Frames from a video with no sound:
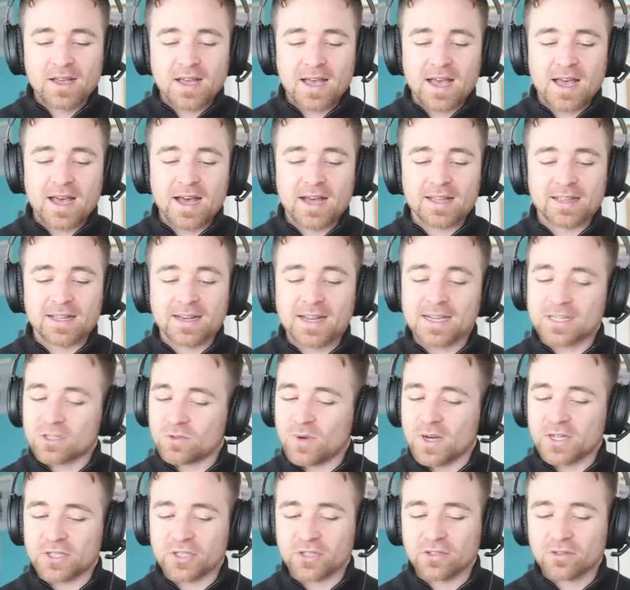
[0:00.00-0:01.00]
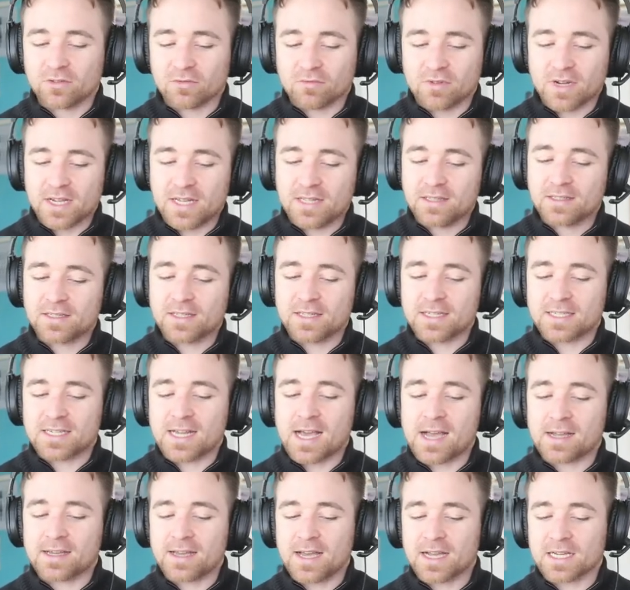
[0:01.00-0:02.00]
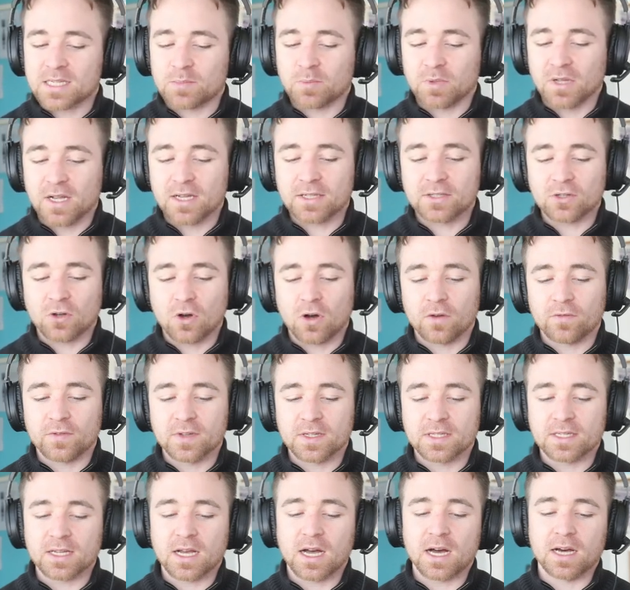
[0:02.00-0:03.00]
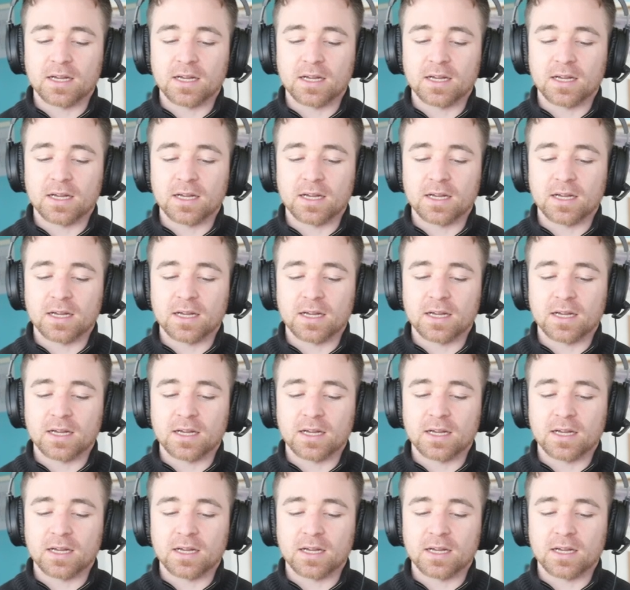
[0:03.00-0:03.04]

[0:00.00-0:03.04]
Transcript: Uh, the next question reads TACACS Plus offers